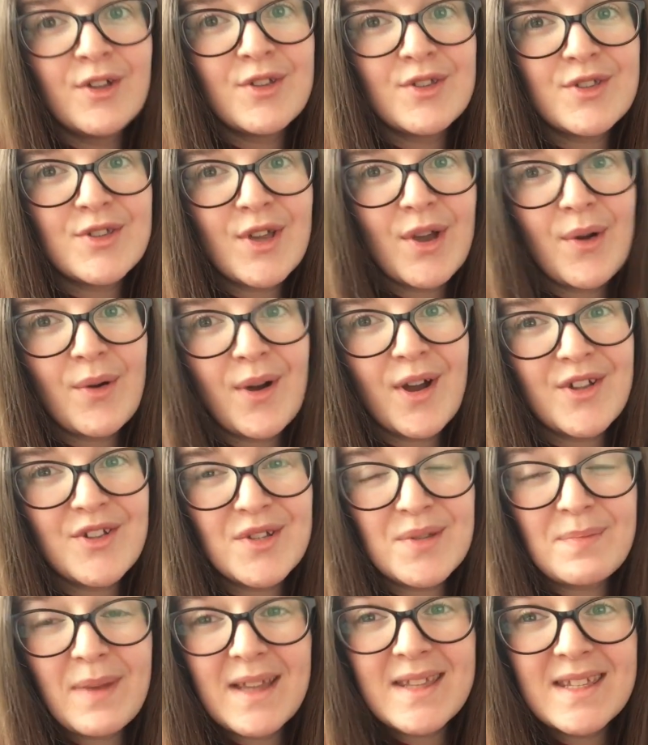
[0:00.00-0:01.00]
So I
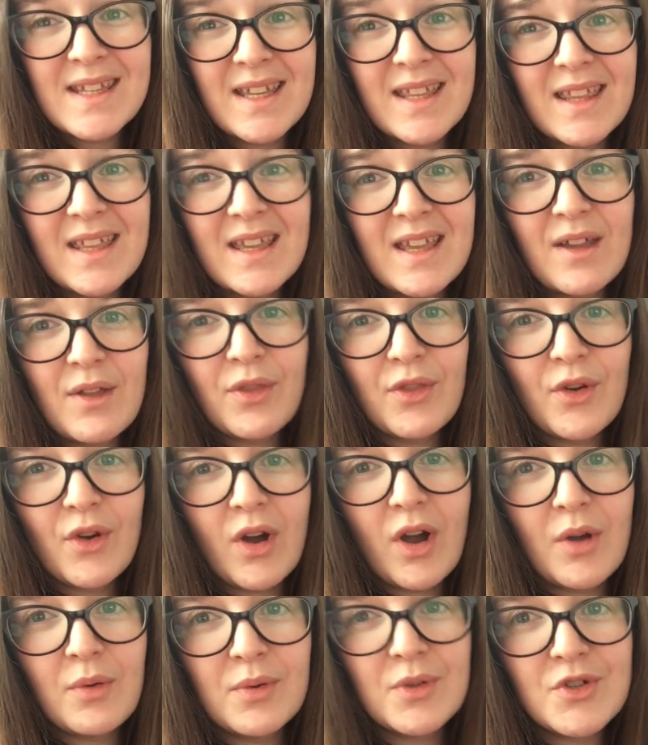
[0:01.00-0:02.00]
just basically
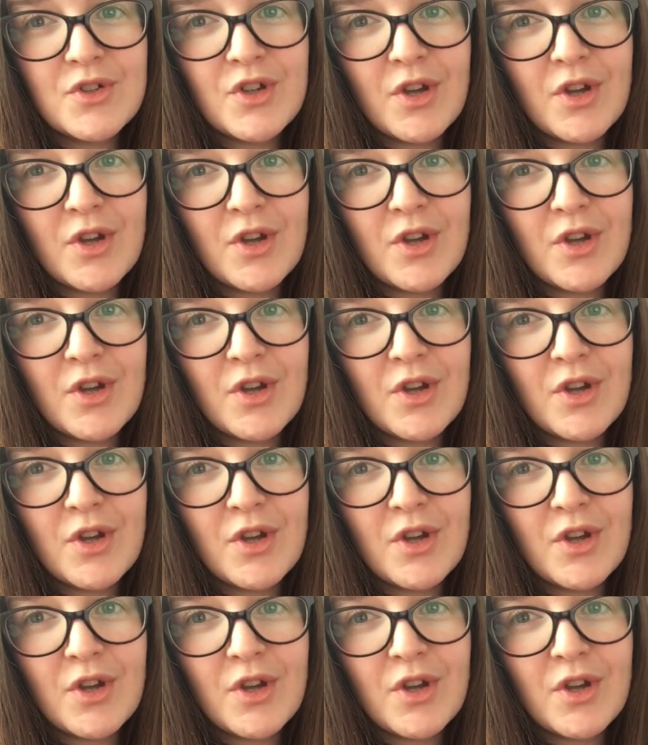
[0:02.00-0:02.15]
thought I would